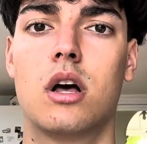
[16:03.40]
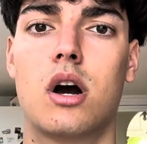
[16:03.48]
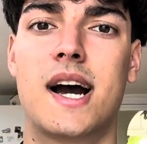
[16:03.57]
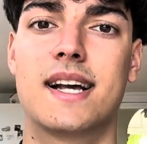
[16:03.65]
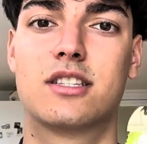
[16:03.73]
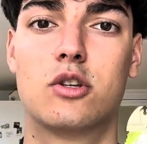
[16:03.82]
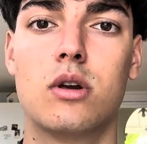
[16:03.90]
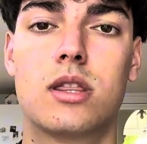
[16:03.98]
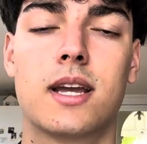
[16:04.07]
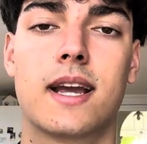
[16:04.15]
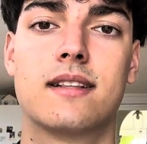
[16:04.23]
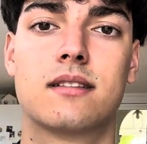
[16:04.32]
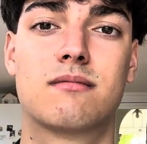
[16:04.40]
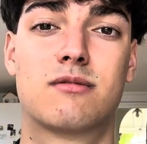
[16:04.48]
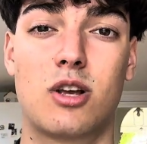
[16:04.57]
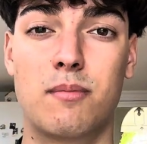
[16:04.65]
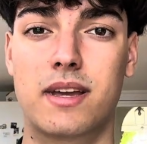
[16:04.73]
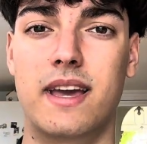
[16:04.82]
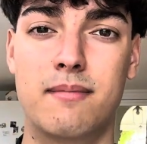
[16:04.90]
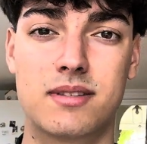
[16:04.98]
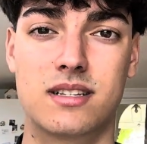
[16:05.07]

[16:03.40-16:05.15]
I do think in some games,